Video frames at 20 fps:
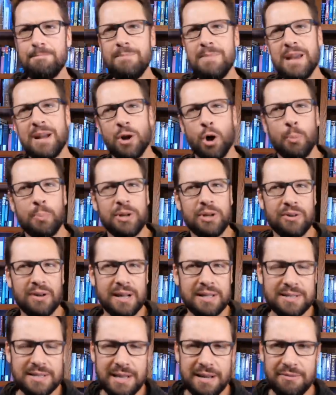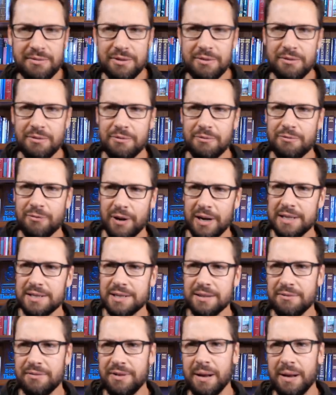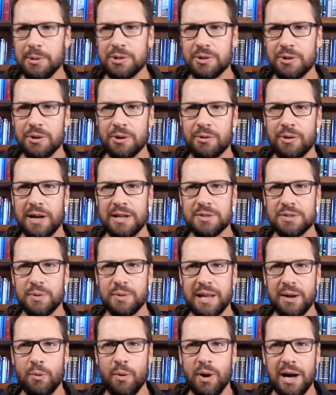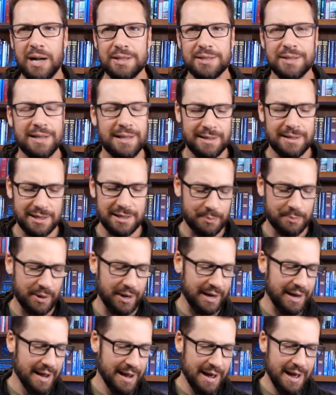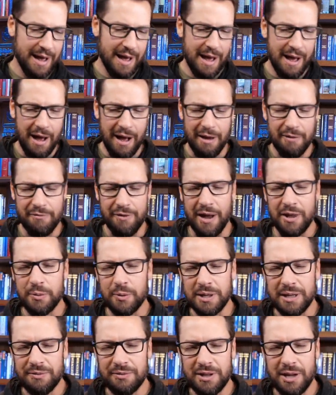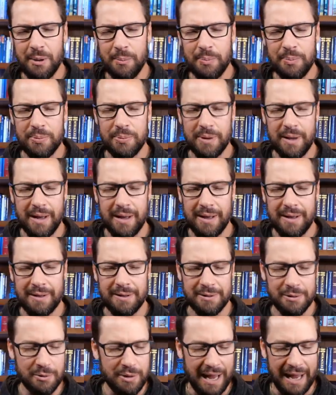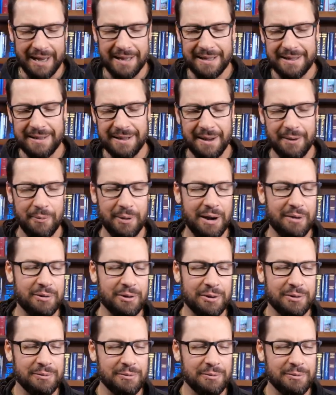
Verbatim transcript: and hoping your unsaved friends and family turn to Christ when they watch. Let, us pray. Uh, Father, we lift up uh, Luke Handon, uh, whatever